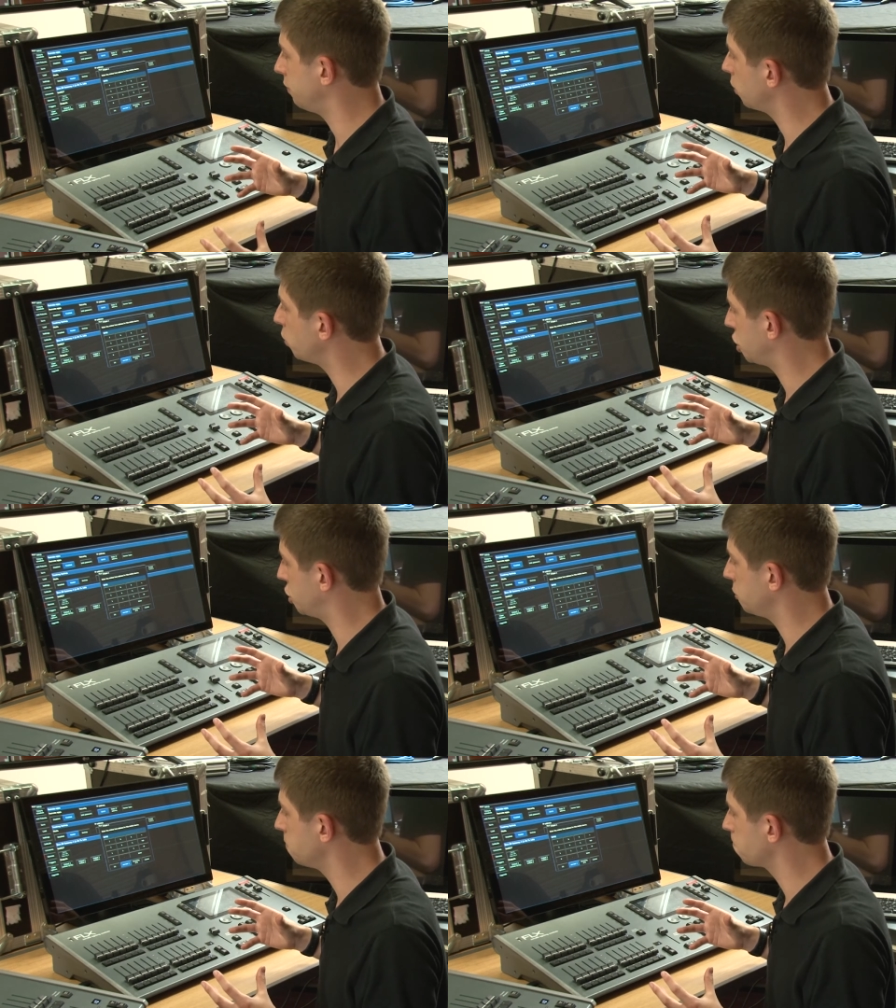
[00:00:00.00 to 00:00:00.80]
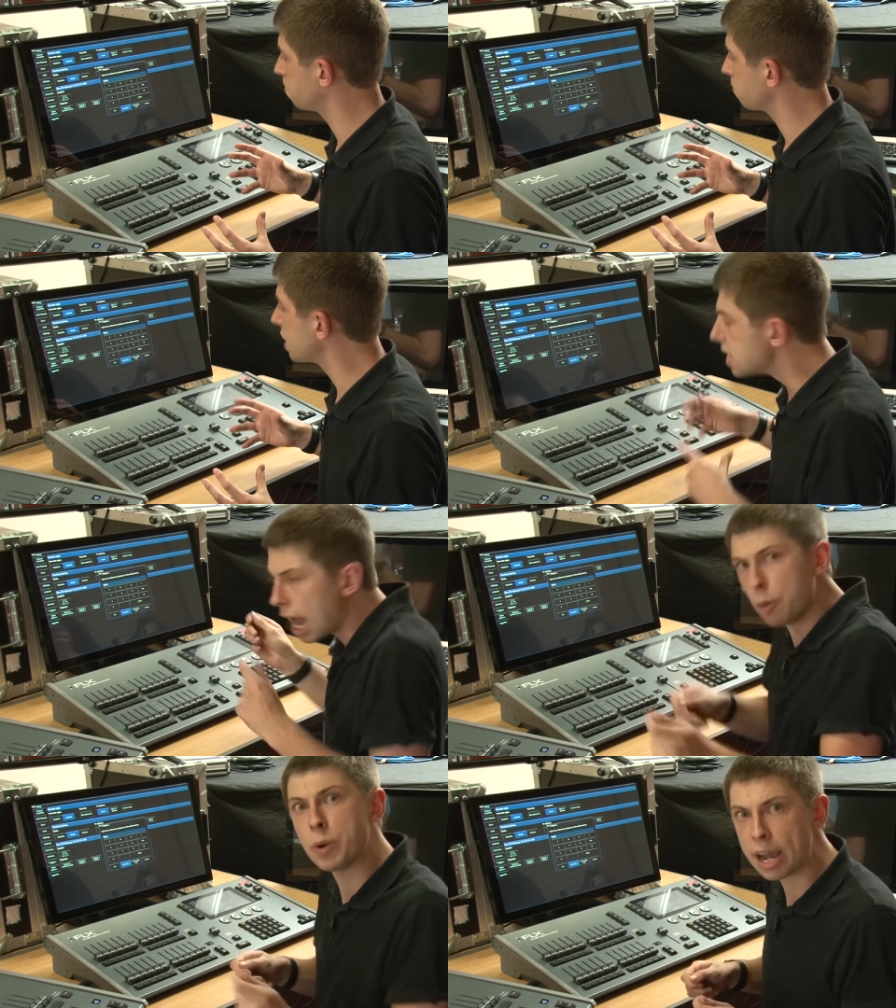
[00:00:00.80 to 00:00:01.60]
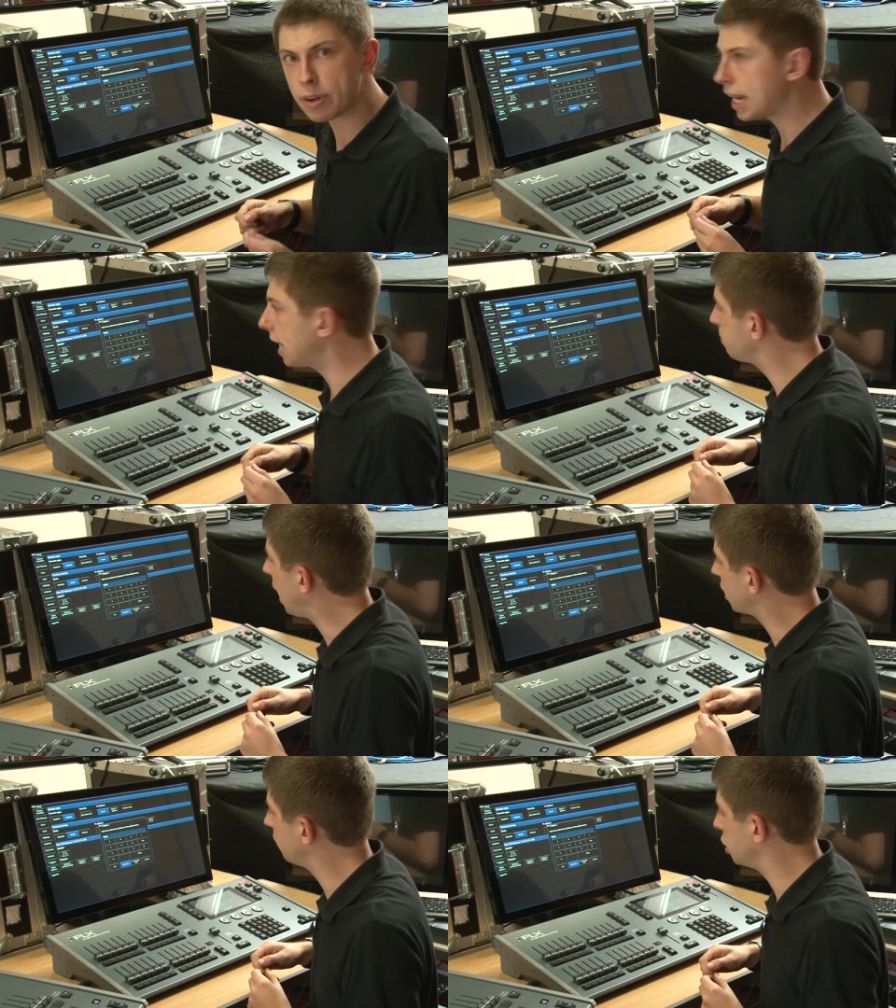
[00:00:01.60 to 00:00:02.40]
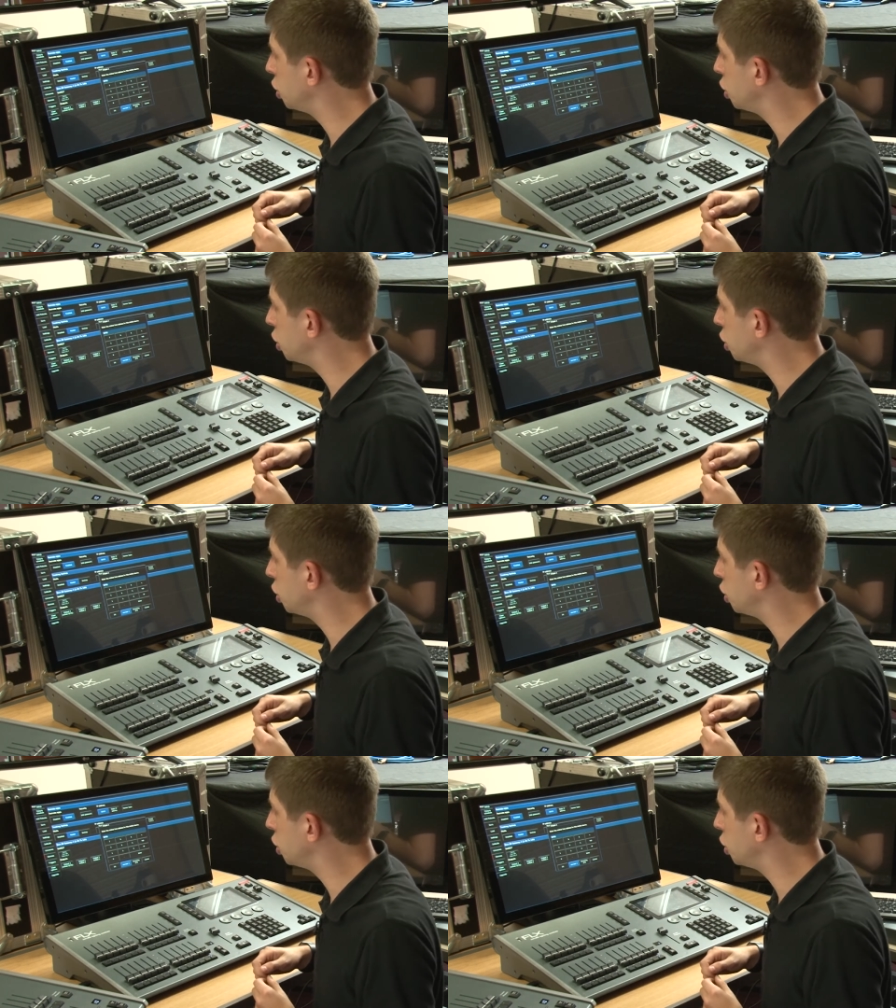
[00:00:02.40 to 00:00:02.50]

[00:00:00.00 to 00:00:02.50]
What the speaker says: if I wish to. We're now going to head back over to